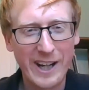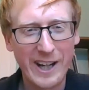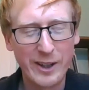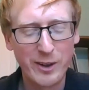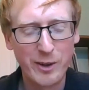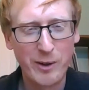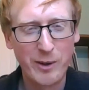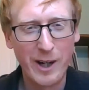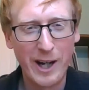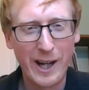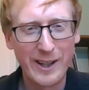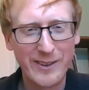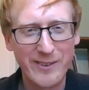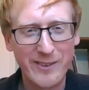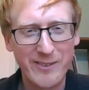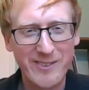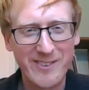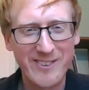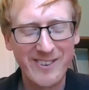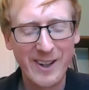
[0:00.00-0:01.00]
and
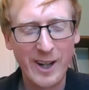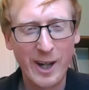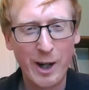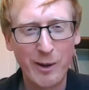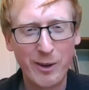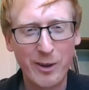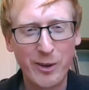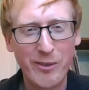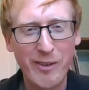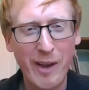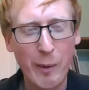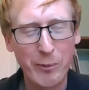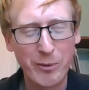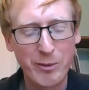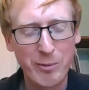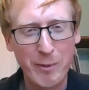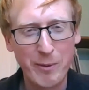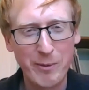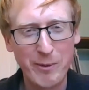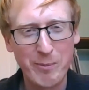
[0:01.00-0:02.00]
and because uh, that
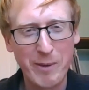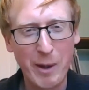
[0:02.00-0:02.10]
was meant,